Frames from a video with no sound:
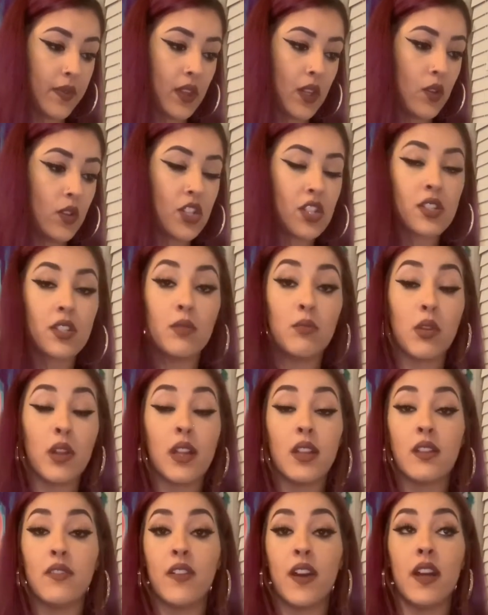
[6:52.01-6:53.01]
which is
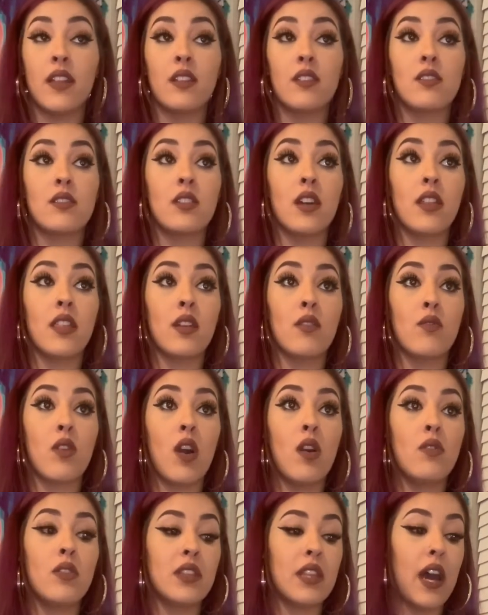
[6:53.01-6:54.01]
completely fine. There's nothing
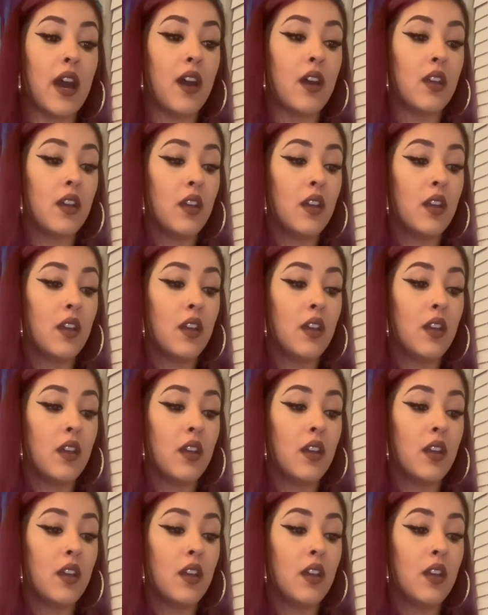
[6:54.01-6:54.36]
wrong with that.